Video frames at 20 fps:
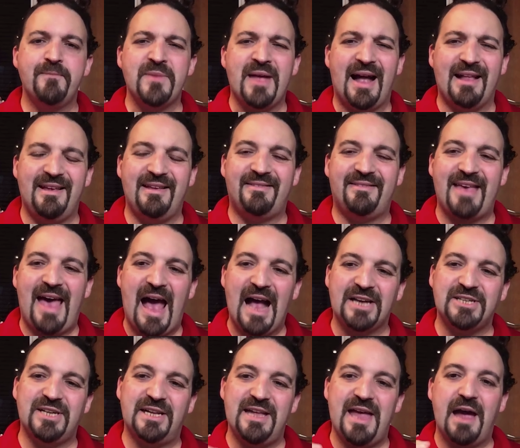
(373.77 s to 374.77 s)
and it's
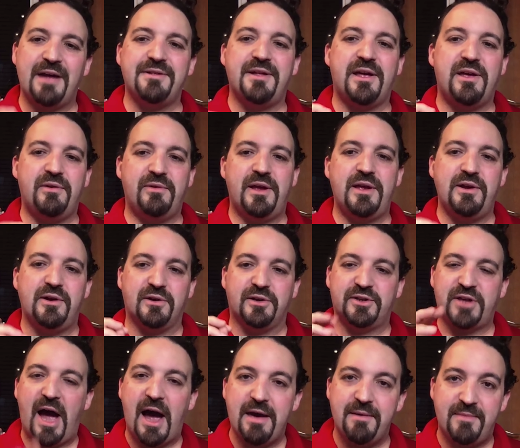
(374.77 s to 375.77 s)
actually executing your
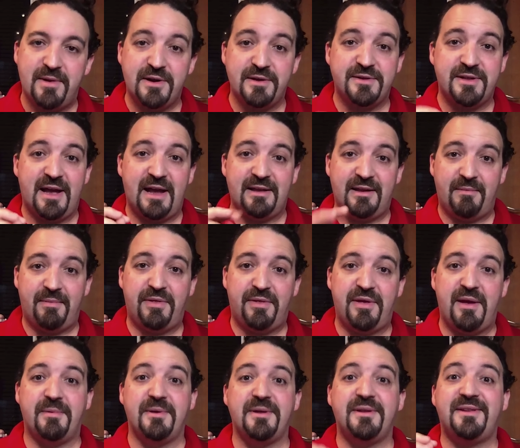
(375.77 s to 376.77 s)
timers and
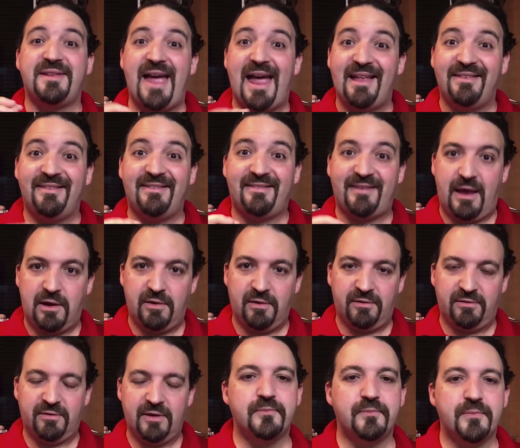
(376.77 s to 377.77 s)
everything every 10
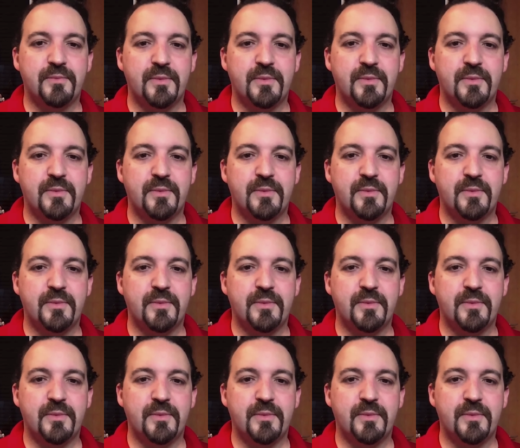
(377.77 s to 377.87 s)
seconds.